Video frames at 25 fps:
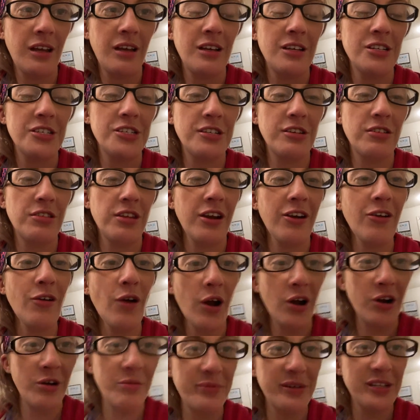So they're
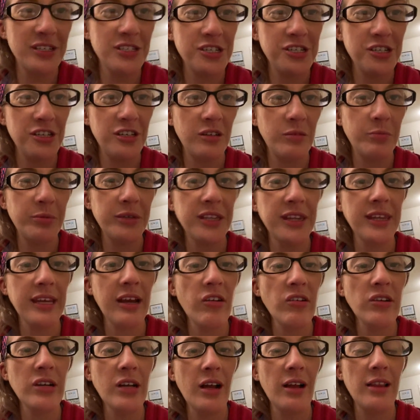open too, but
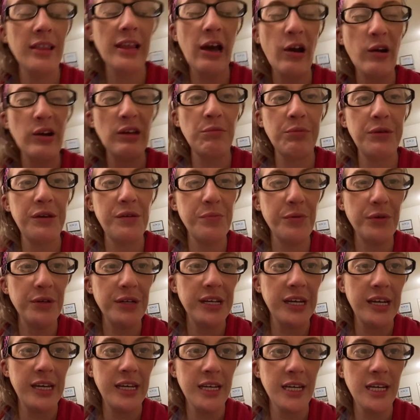they're not allowing people
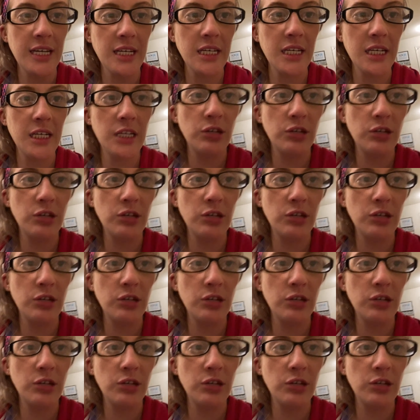in.